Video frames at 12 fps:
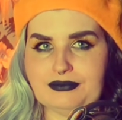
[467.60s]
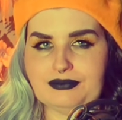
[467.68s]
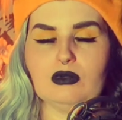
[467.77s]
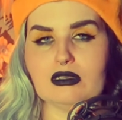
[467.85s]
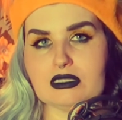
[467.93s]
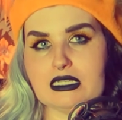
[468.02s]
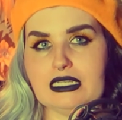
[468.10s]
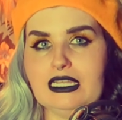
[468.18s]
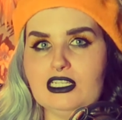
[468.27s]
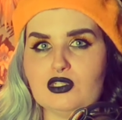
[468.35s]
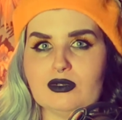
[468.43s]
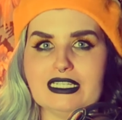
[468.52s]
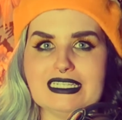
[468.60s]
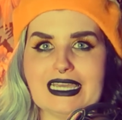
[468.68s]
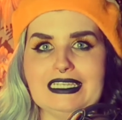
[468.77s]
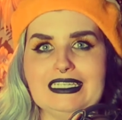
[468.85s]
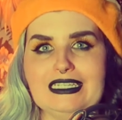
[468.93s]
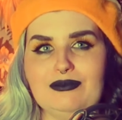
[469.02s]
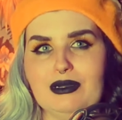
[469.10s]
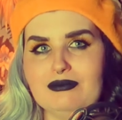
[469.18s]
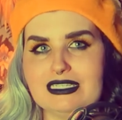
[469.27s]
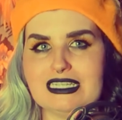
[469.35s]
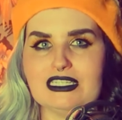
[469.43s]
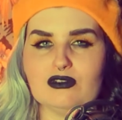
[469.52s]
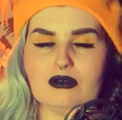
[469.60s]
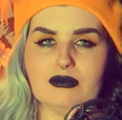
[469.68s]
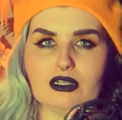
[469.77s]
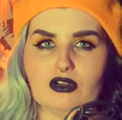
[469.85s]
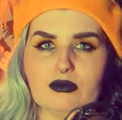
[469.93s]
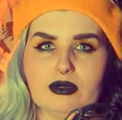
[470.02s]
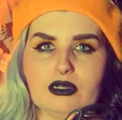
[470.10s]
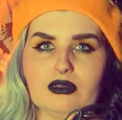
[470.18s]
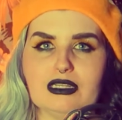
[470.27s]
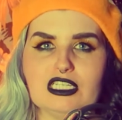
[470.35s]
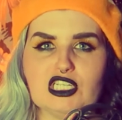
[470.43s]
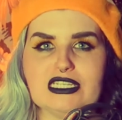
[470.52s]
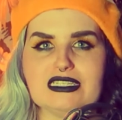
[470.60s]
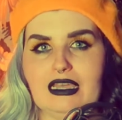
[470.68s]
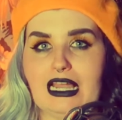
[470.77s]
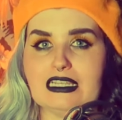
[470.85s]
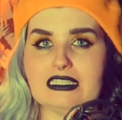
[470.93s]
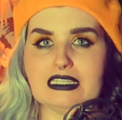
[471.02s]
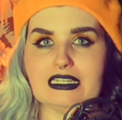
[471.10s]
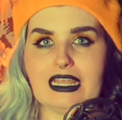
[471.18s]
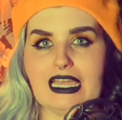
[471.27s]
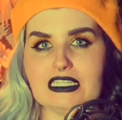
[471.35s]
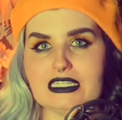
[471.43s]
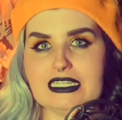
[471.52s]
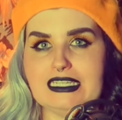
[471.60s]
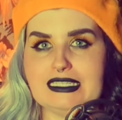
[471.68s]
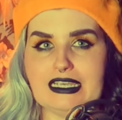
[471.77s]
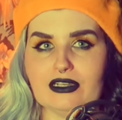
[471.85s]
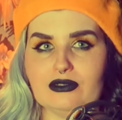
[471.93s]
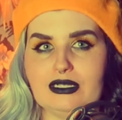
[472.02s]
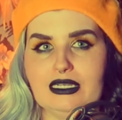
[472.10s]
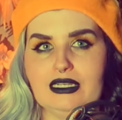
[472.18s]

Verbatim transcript: Whilst at lunch one day, he bumped into a microbiologist, Alison Adonizio,